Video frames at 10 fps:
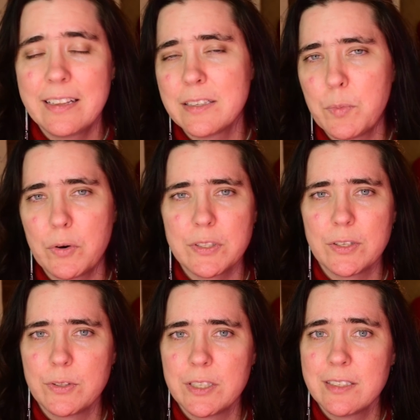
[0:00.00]
It's more
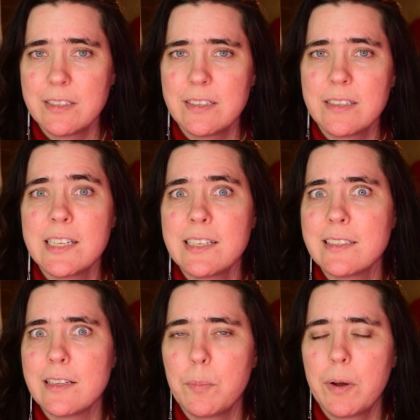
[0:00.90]
so just
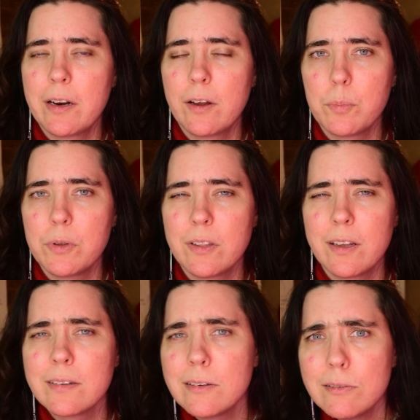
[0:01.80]
things that might help you
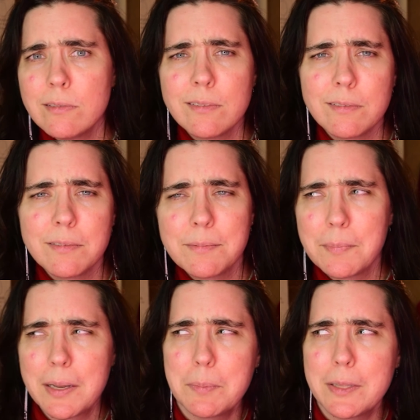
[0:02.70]
think, oh,
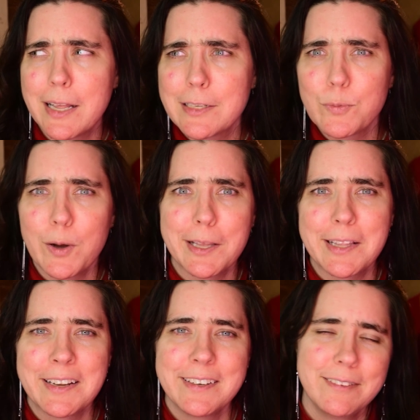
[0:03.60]
maybe that's why
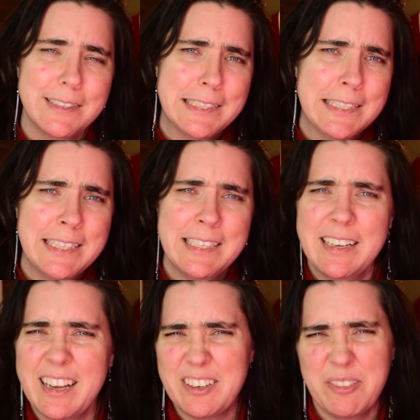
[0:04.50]
that
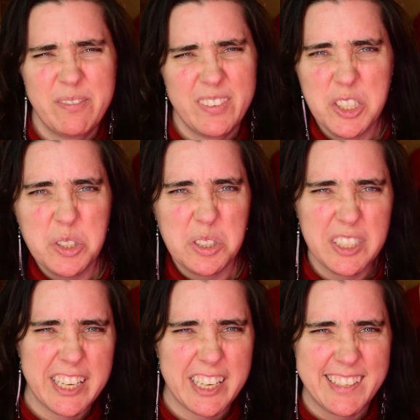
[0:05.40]
I don't feel
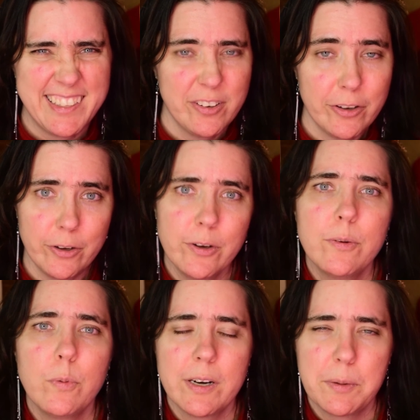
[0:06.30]
like I look
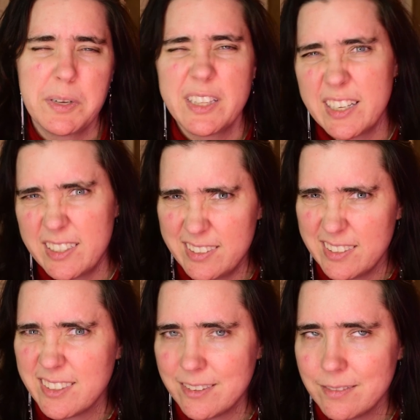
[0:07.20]
good when I'm in that.
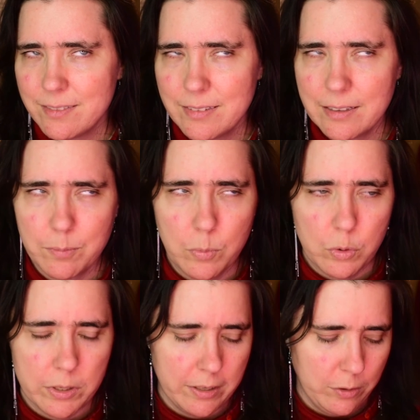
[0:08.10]
It's
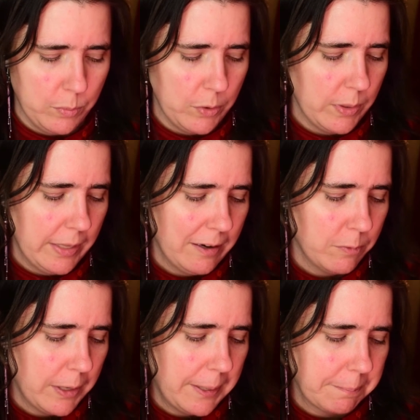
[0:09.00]
more to help you in that
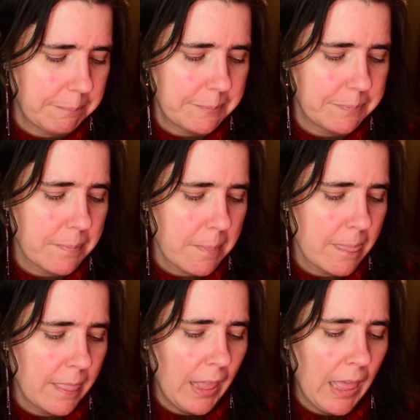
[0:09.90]

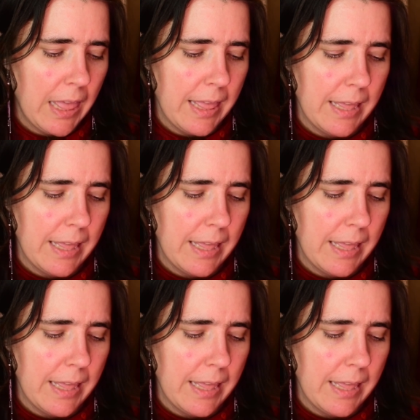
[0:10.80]
way.